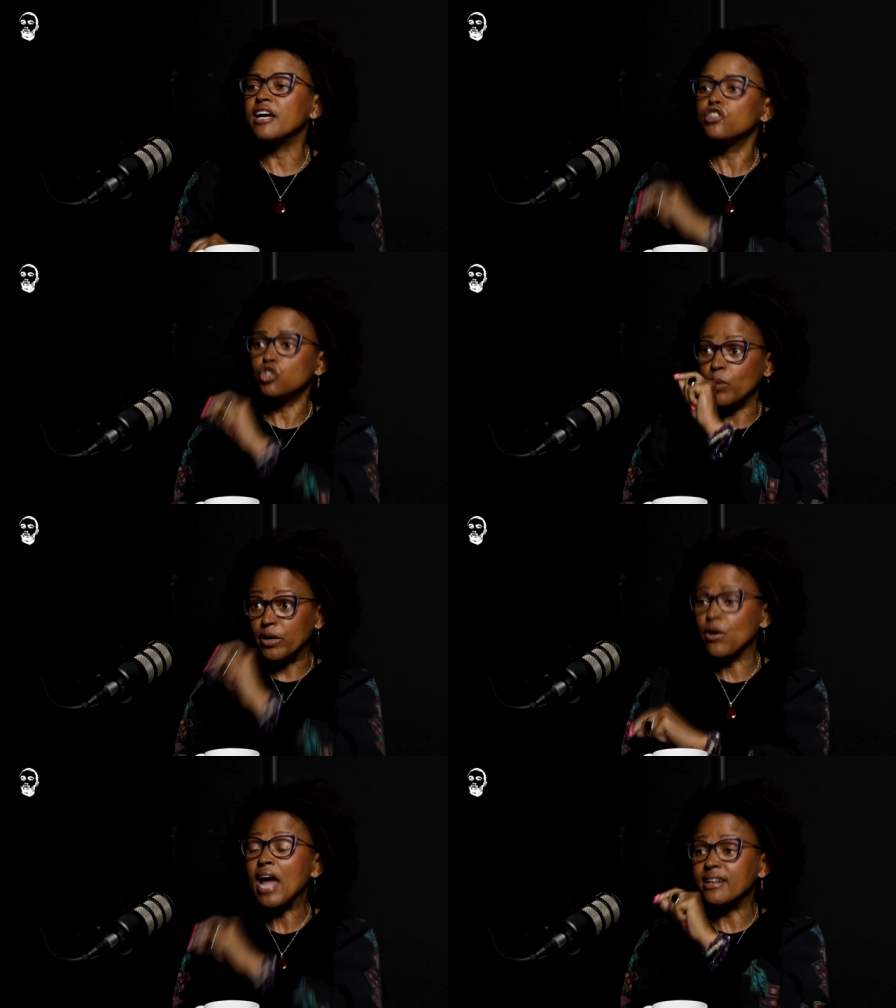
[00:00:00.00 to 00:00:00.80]
is doing
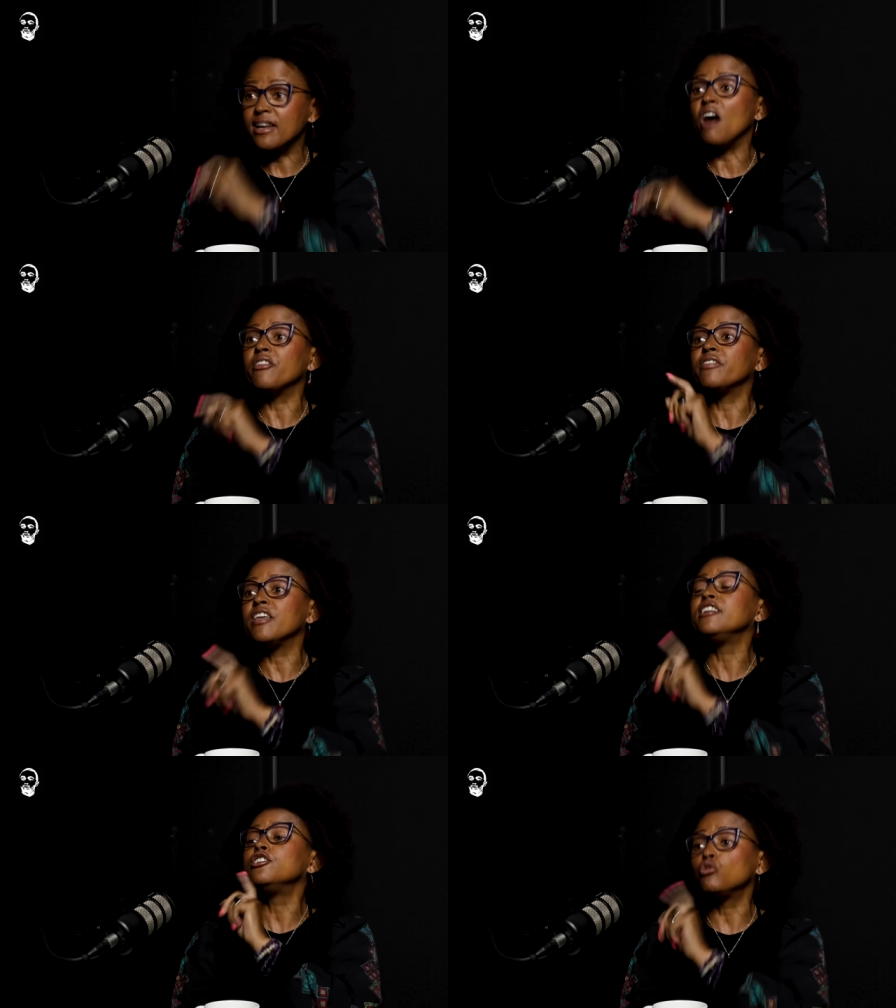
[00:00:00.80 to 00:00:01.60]
right now that they
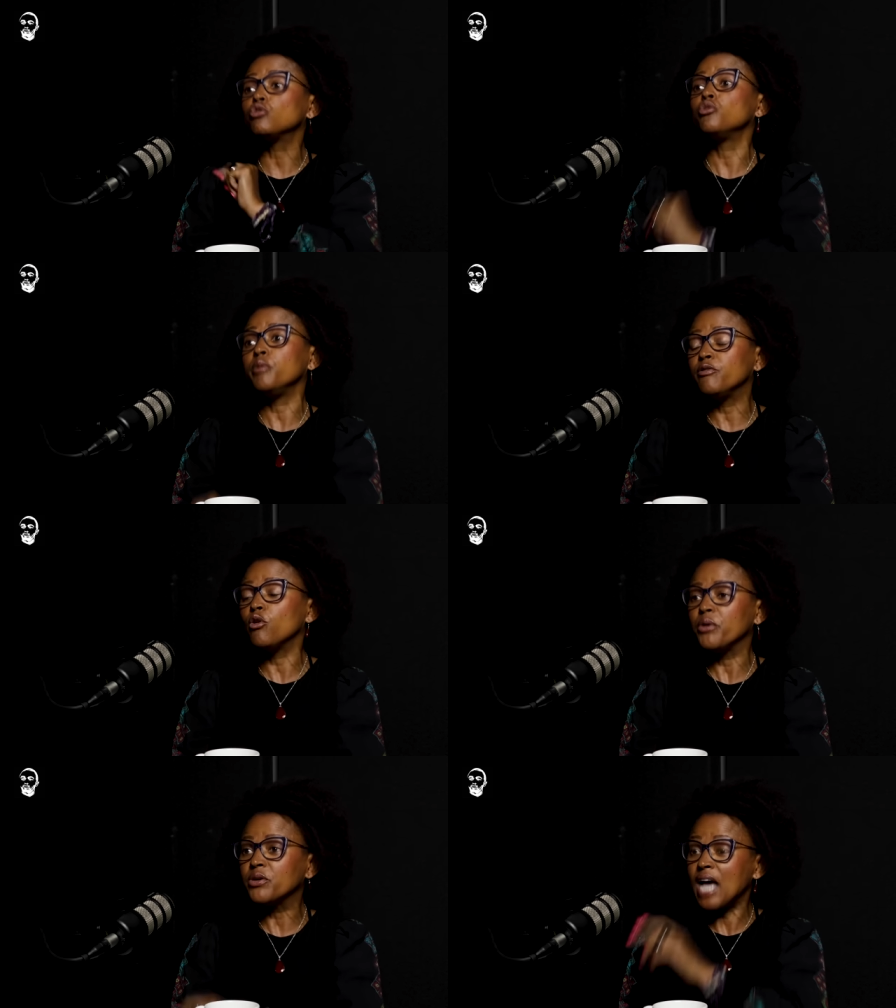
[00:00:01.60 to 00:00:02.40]
need to sue me for because